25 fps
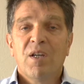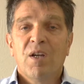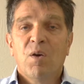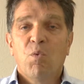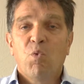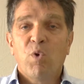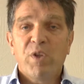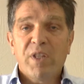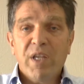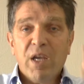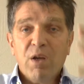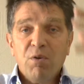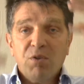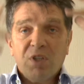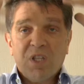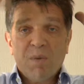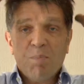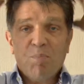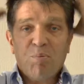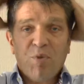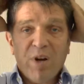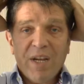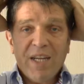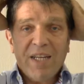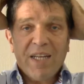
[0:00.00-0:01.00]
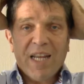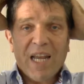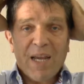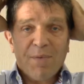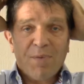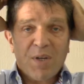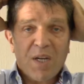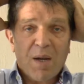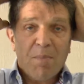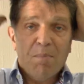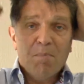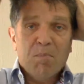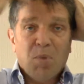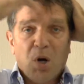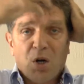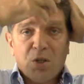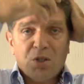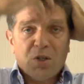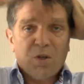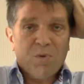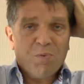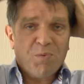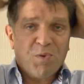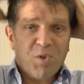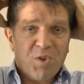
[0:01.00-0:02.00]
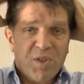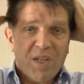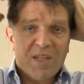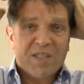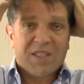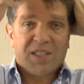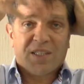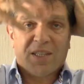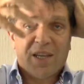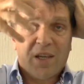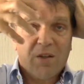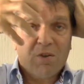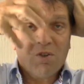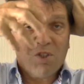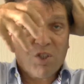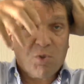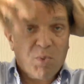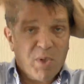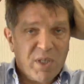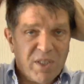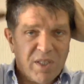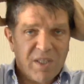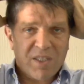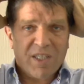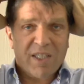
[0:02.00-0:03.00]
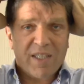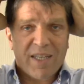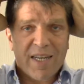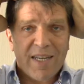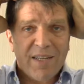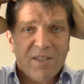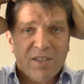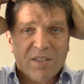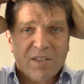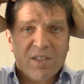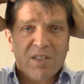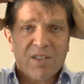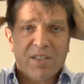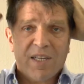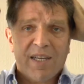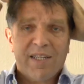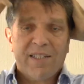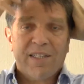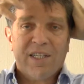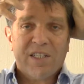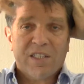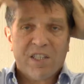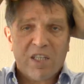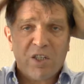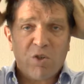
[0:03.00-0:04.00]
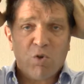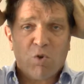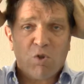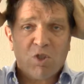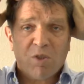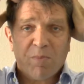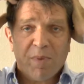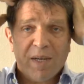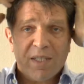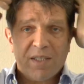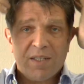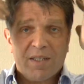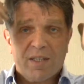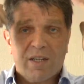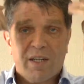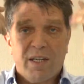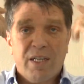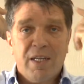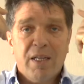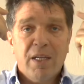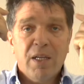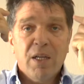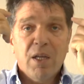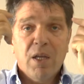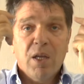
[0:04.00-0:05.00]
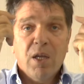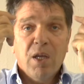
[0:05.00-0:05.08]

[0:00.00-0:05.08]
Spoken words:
Without the brain having a model for this skill, so it does it instantaneously and automatically,